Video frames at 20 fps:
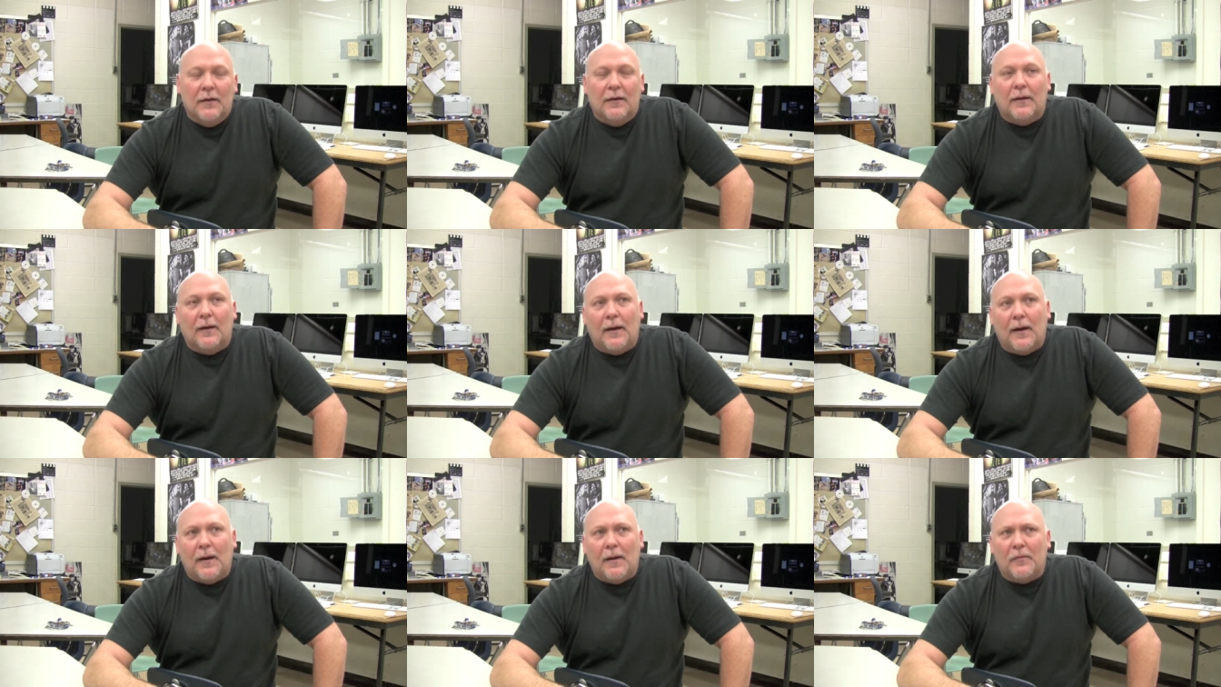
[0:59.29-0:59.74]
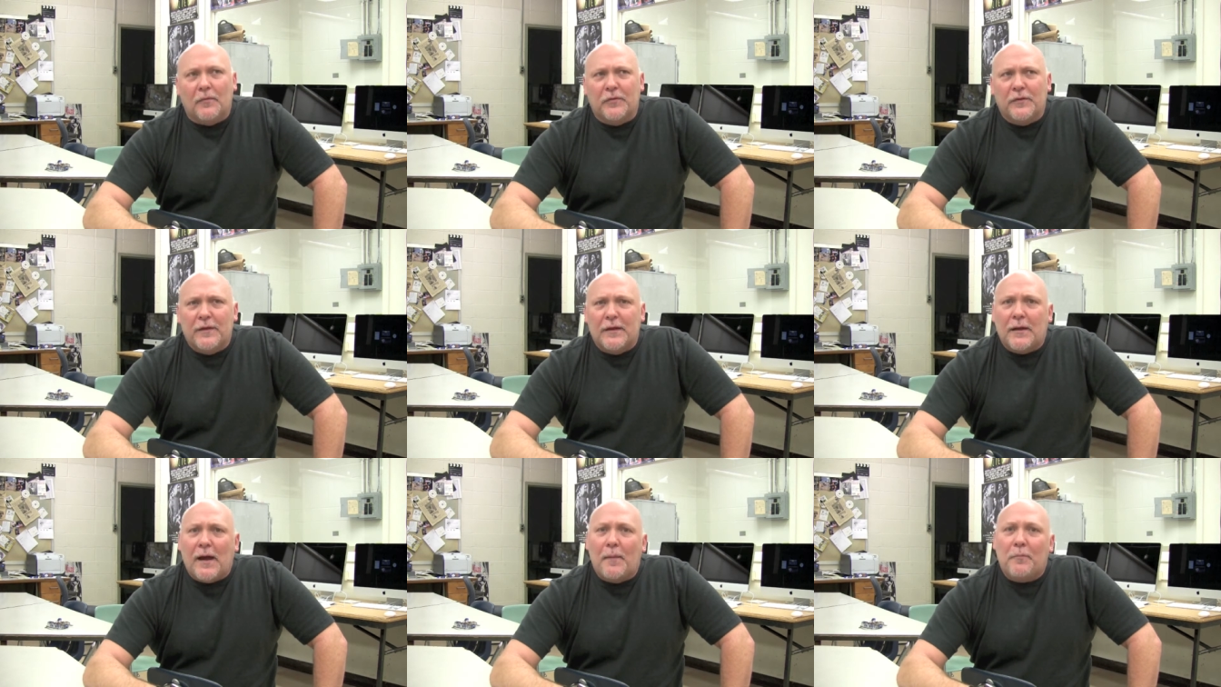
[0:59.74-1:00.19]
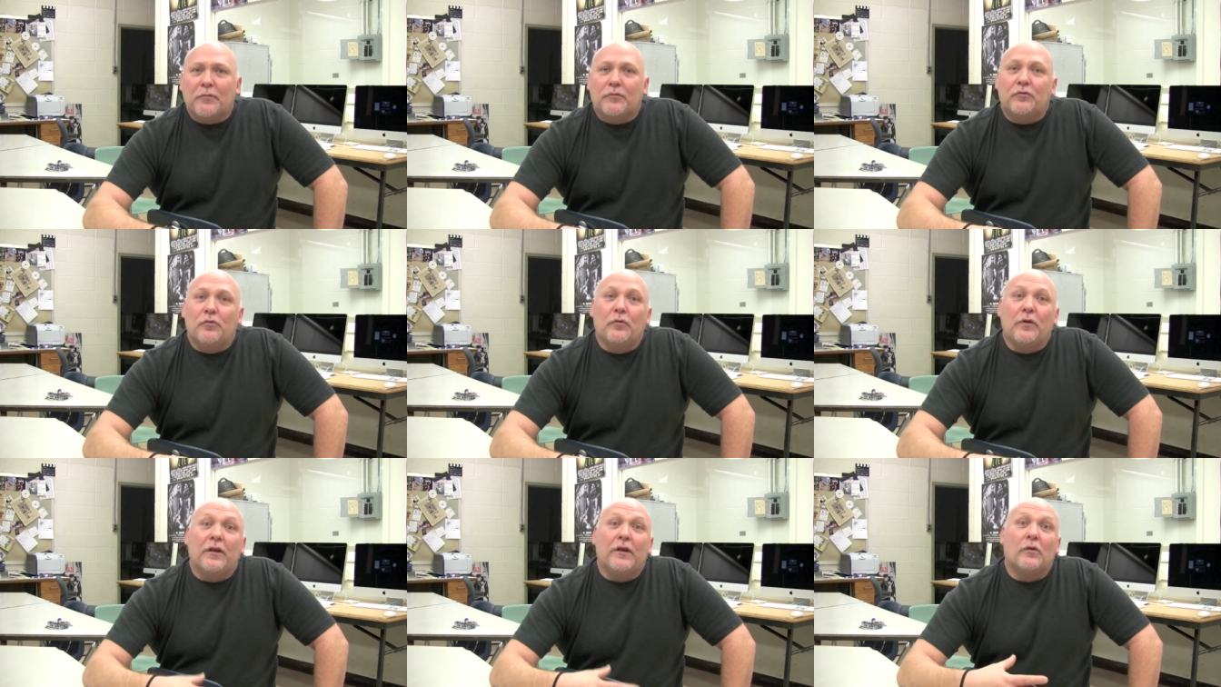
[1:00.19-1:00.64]
Uh, the
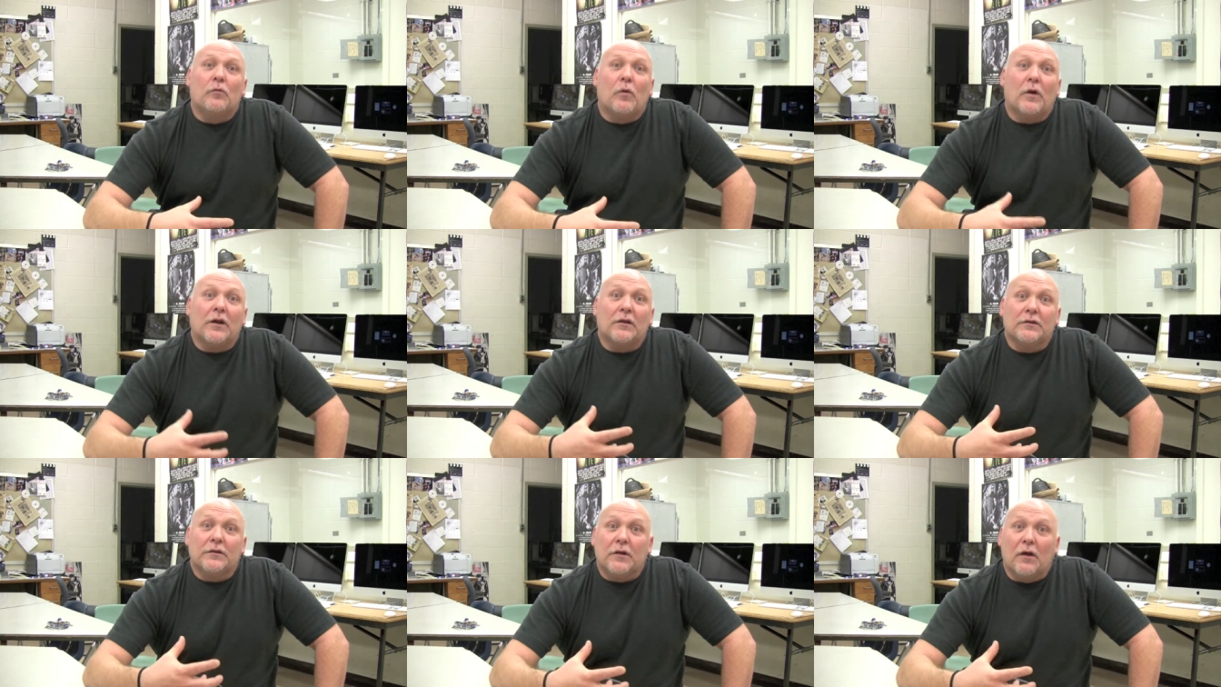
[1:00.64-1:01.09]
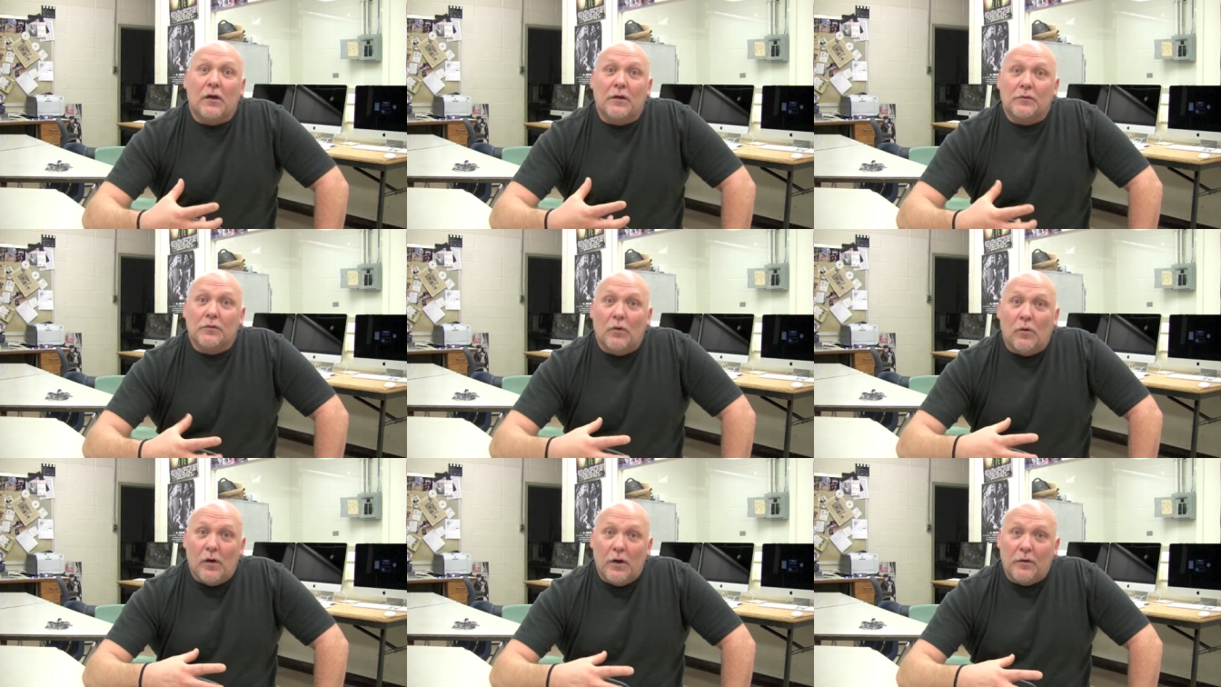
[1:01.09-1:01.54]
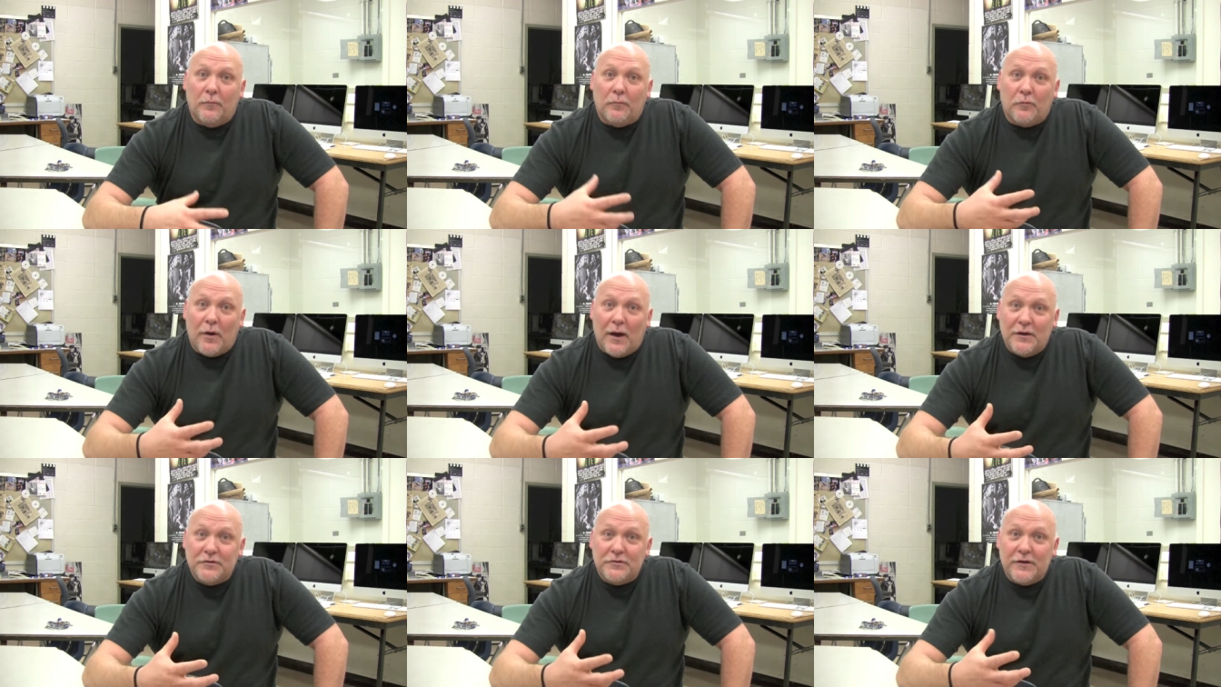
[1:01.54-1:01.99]
opportunity to work a little uh, longer
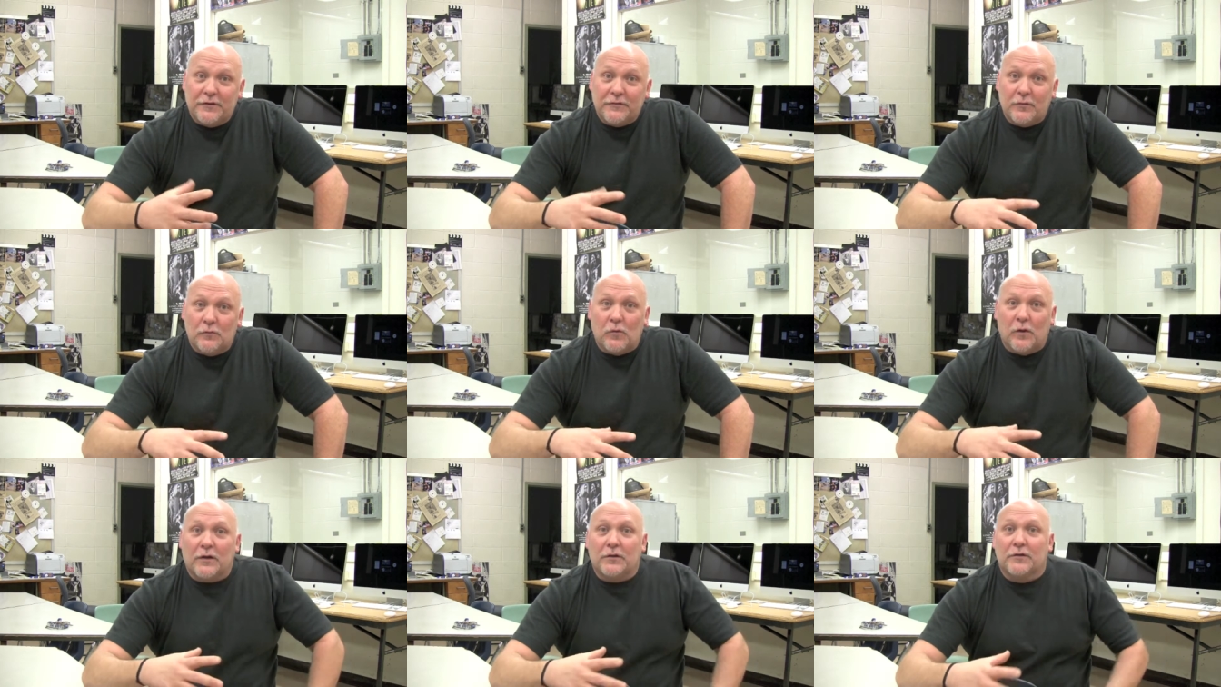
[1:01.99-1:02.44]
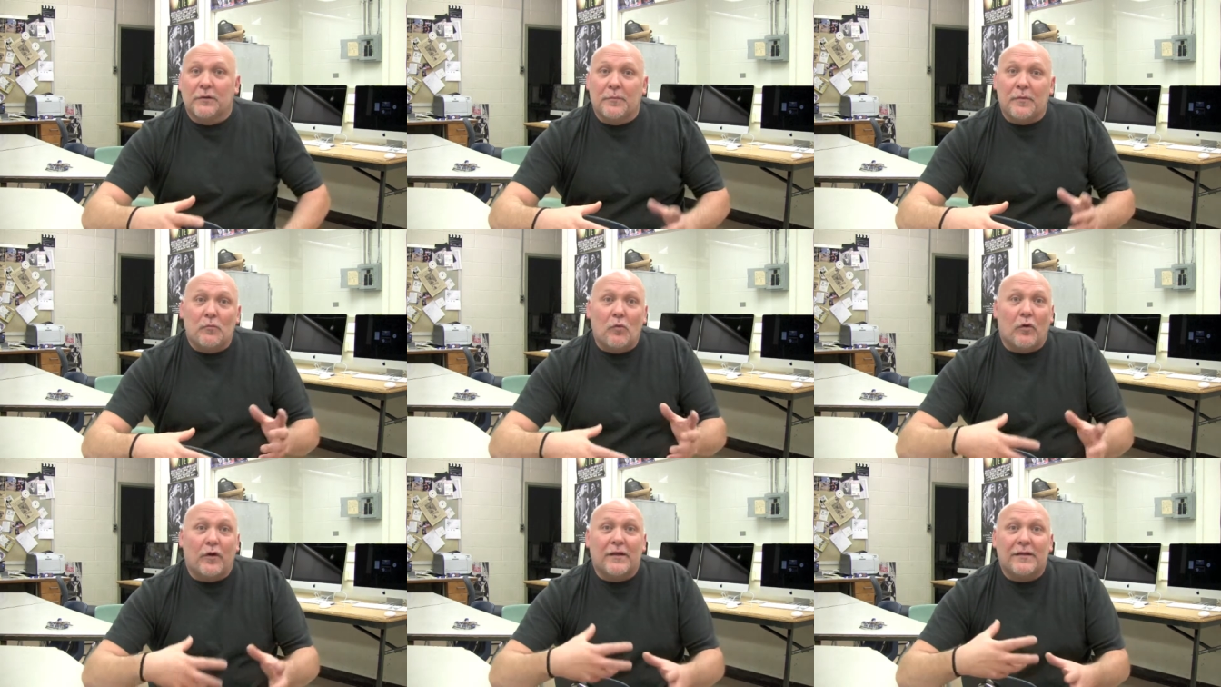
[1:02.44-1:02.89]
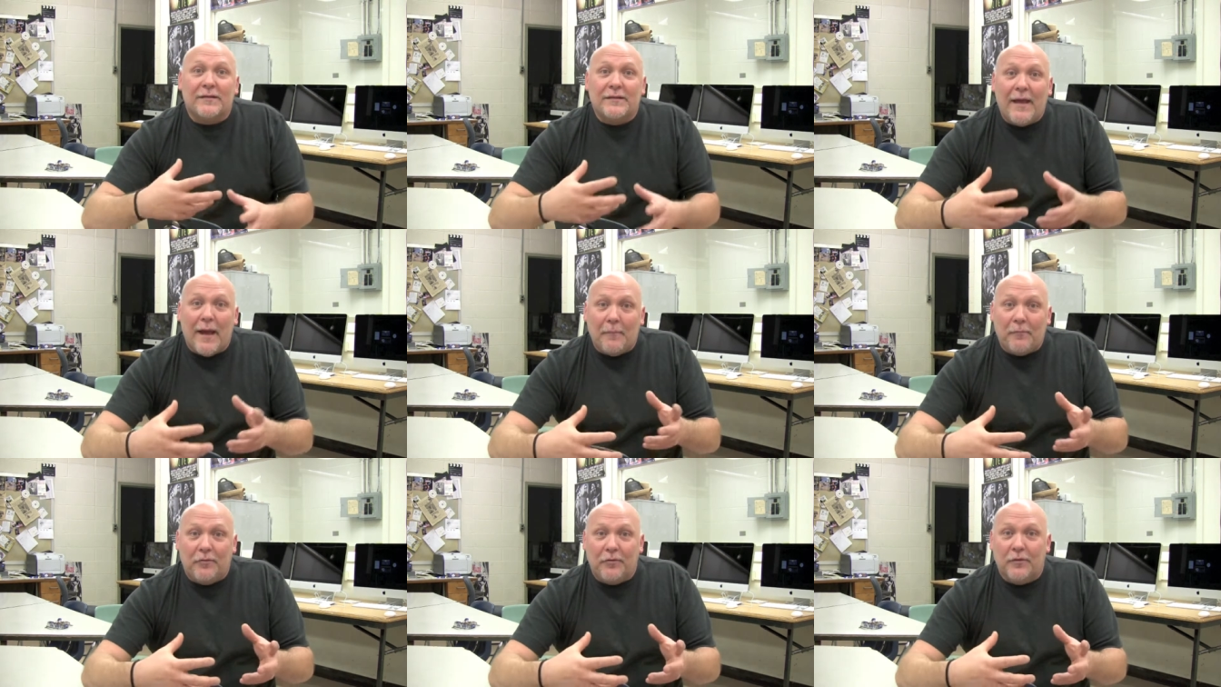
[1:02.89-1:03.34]
projects and work a little bit more in
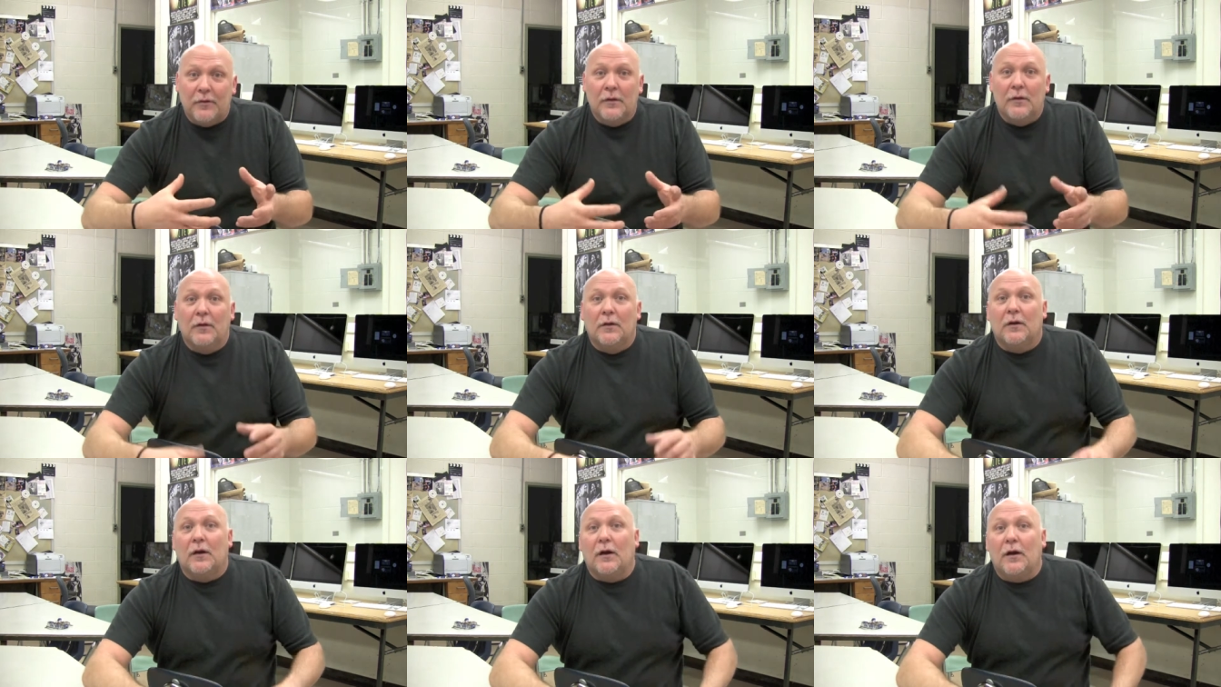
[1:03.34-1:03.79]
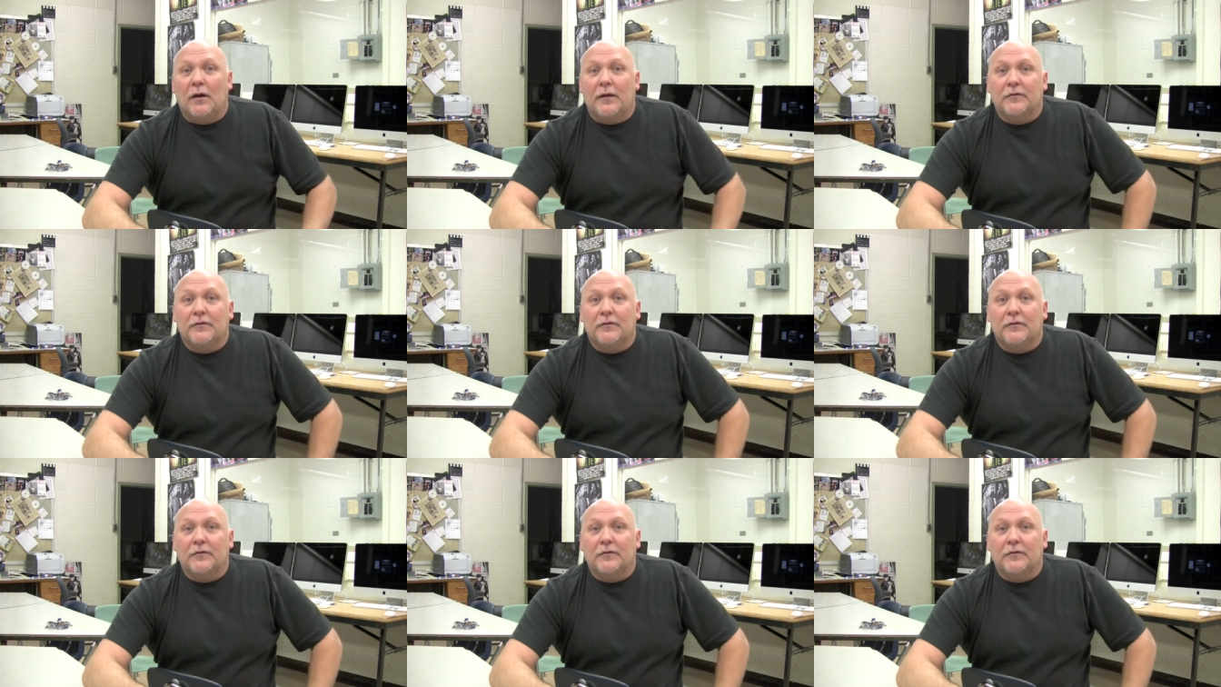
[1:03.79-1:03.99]
depth uh, is